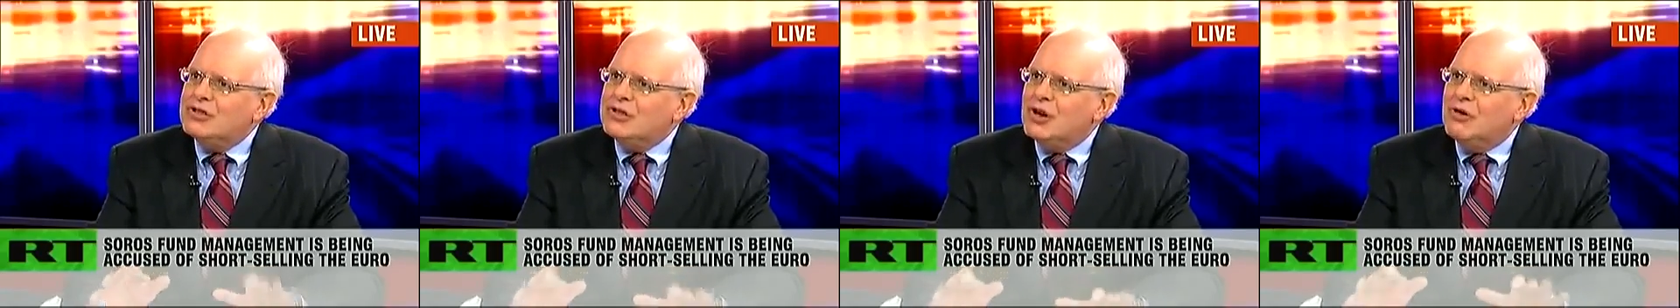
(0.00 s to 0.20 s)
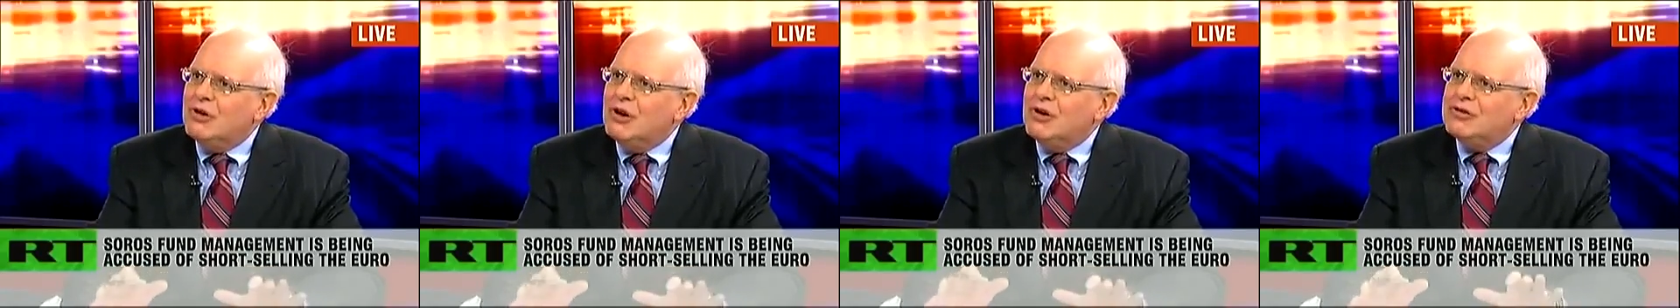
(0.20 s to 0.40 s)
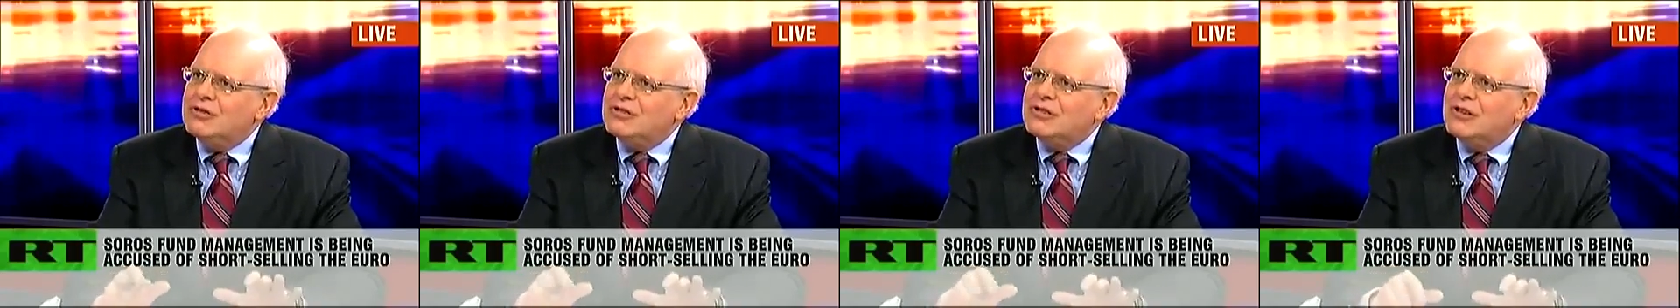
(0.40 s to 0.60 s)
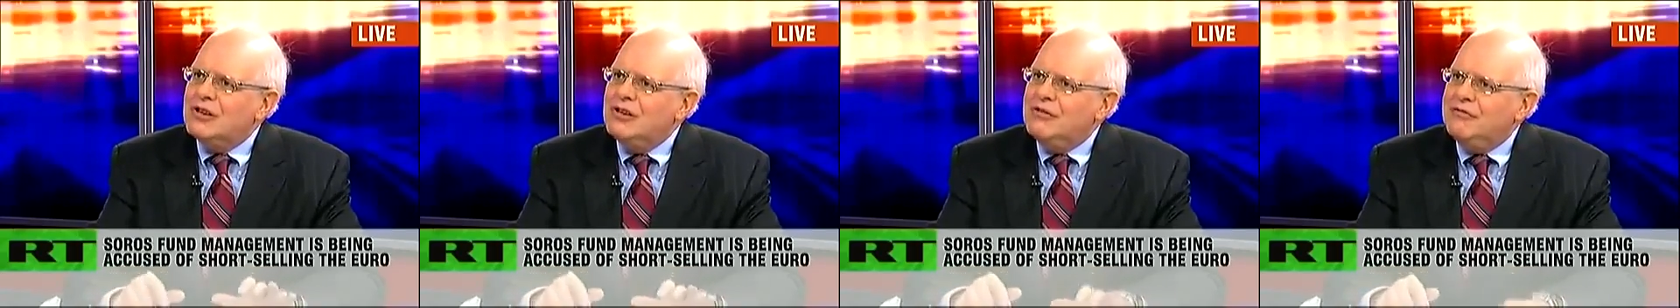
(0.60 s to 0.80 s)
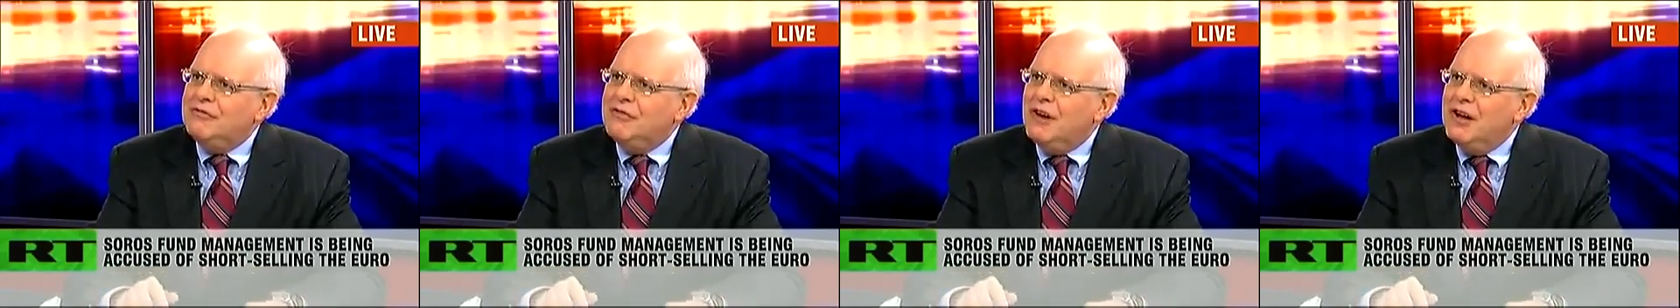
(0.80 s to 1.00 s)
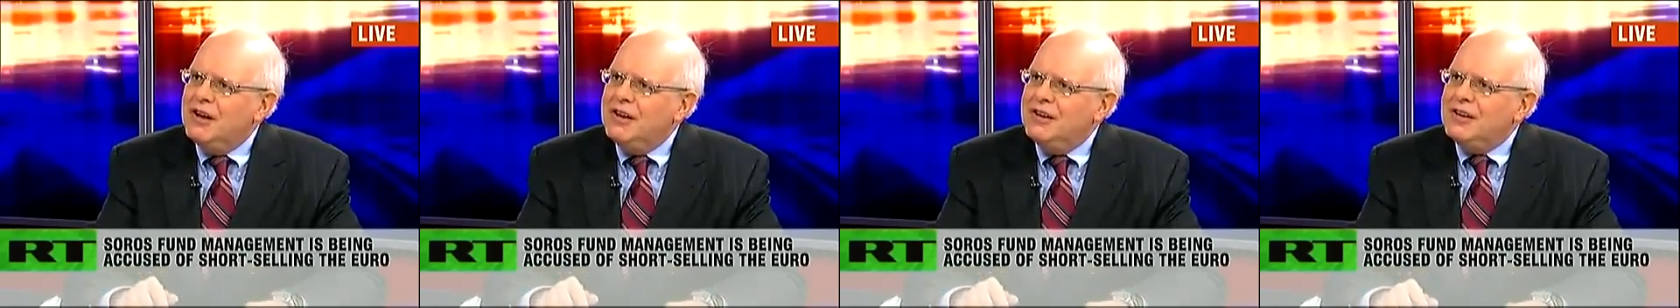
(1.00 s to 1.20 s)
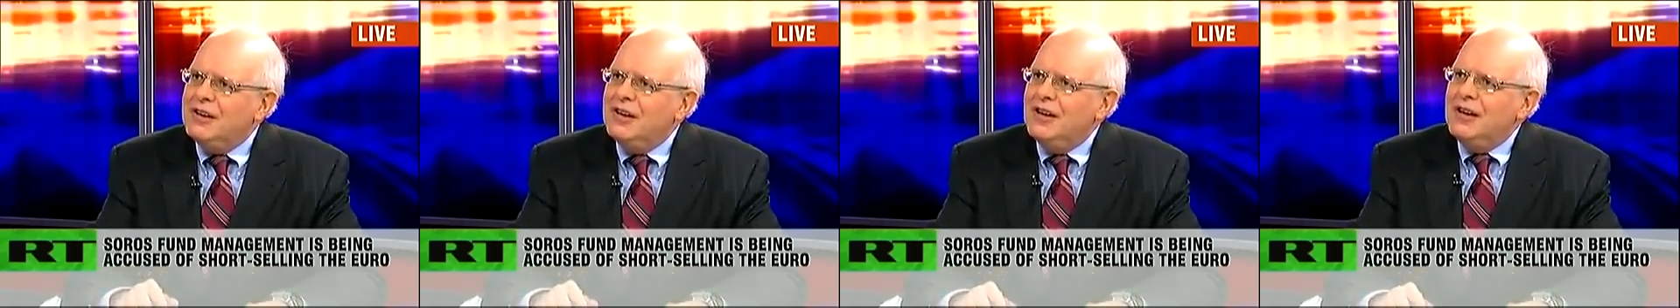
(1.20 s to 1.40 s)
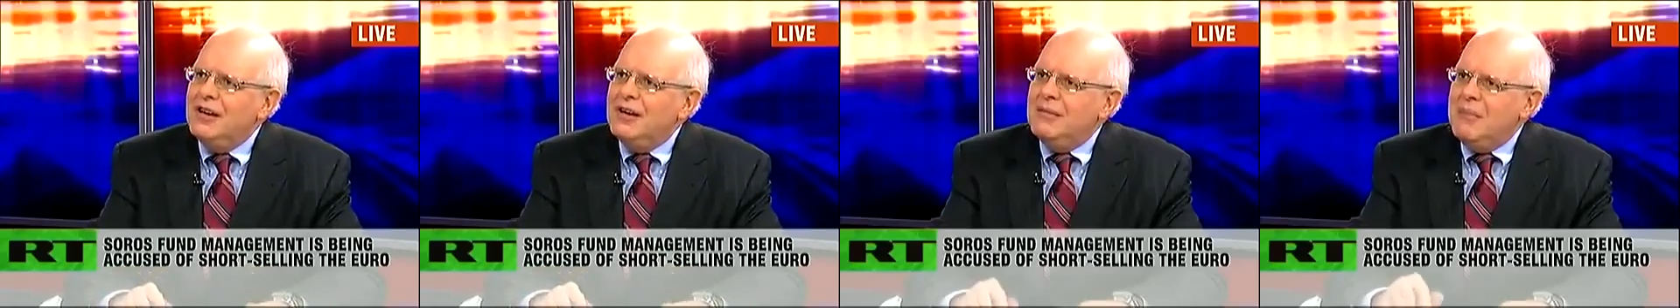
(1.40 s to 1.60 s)
Soros
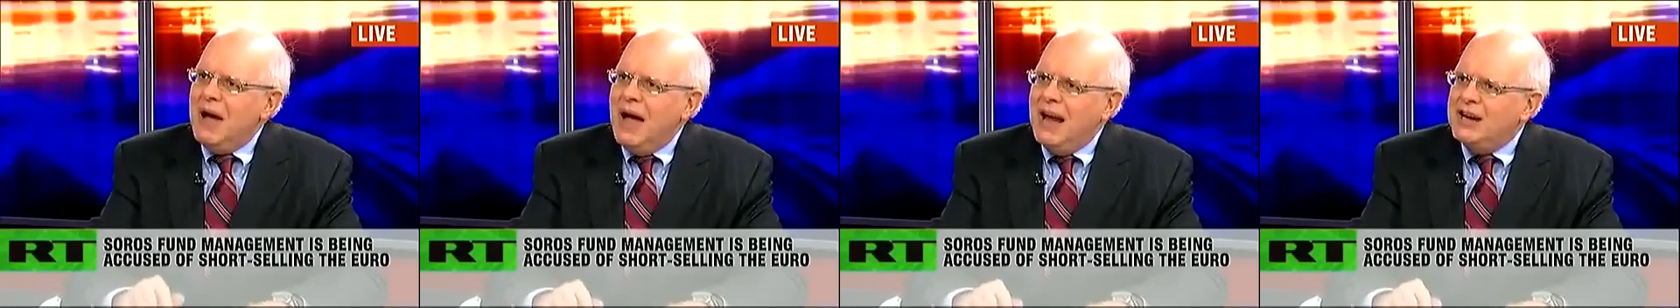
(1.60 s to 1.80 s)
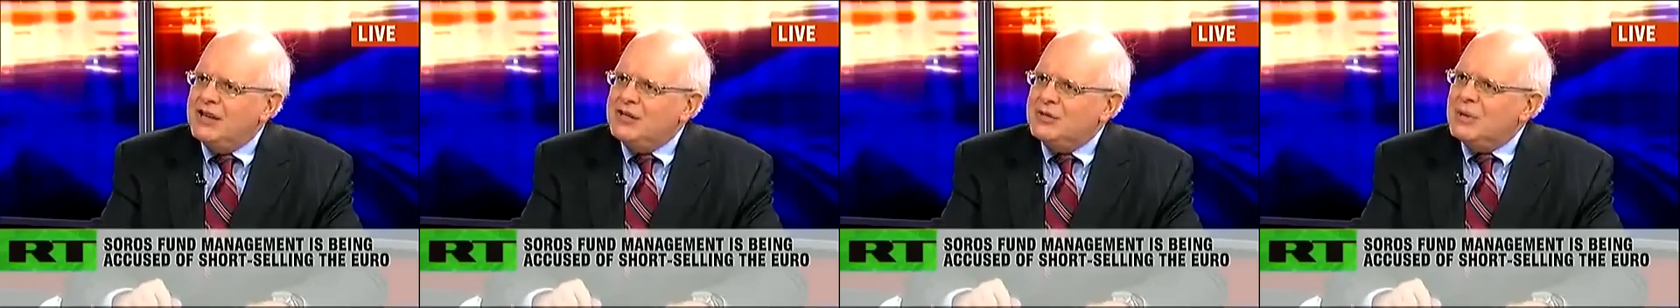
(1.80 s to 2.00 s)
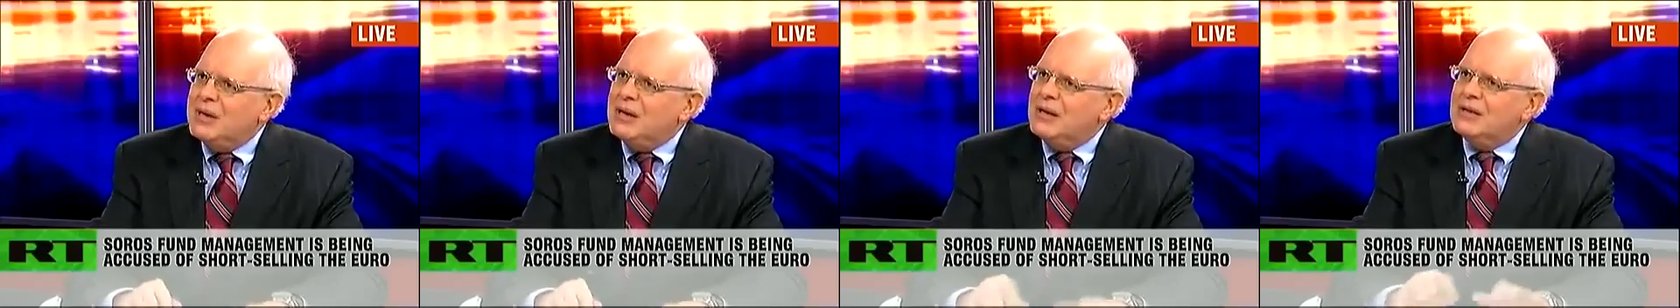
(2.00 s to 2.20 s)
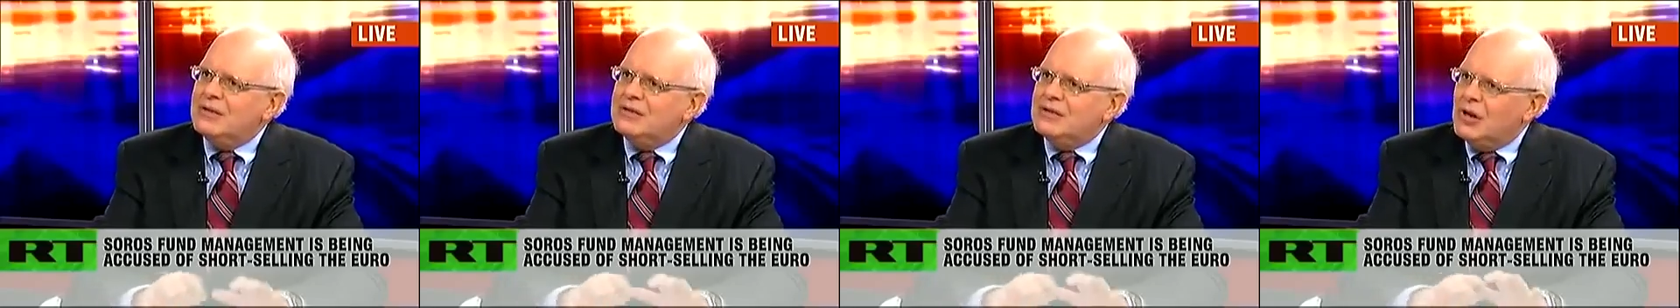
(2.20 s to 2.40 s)
Fund Management.